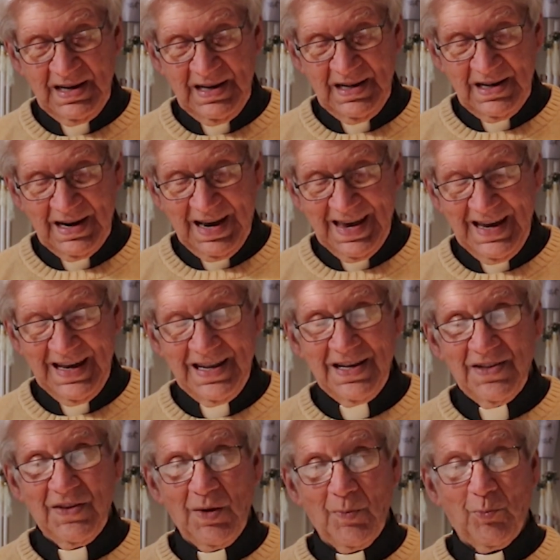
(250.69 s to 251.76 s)

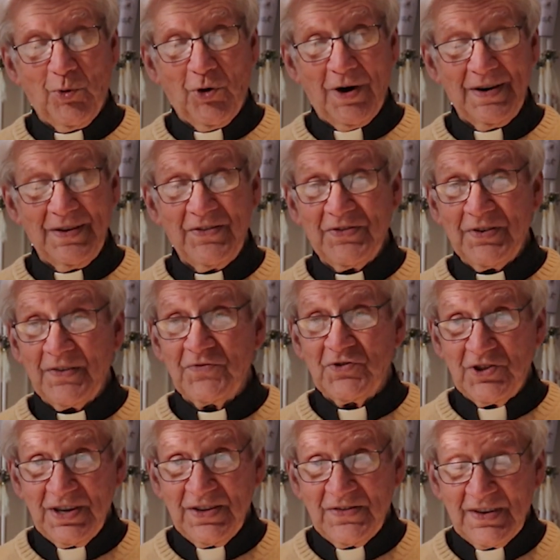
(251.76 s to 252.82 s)
indicating the importance of
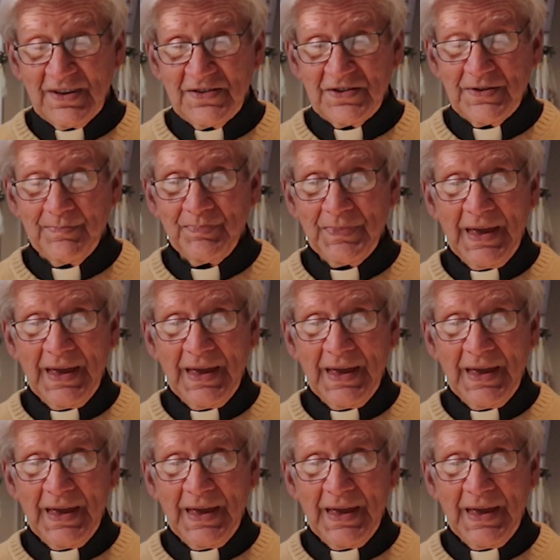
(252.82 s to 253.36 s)
Jesus.